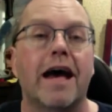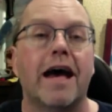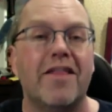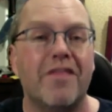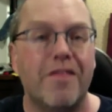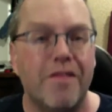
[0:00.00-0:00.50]

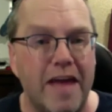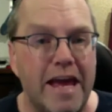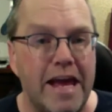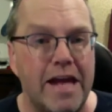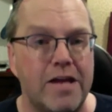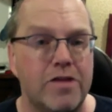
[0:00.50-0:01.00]
and
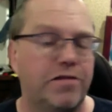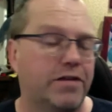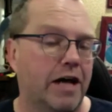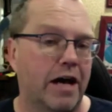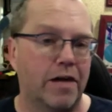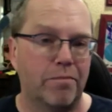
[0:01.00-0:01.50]
then you
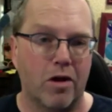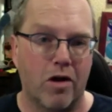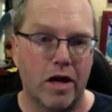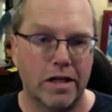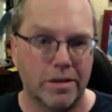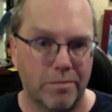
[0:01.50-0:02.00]
start
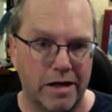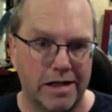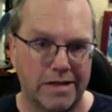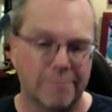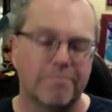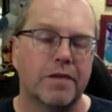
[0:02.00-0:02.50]
applying the money.
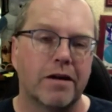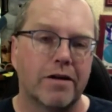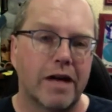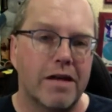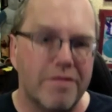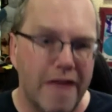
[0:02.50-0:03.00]

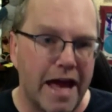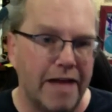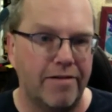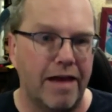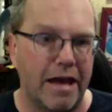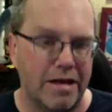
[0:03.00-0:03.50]
Okay,
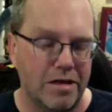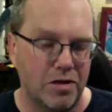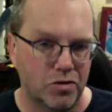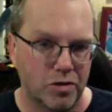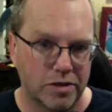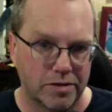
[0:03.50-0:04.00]
that's how you
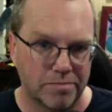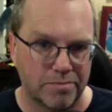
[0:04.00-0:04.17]
do it.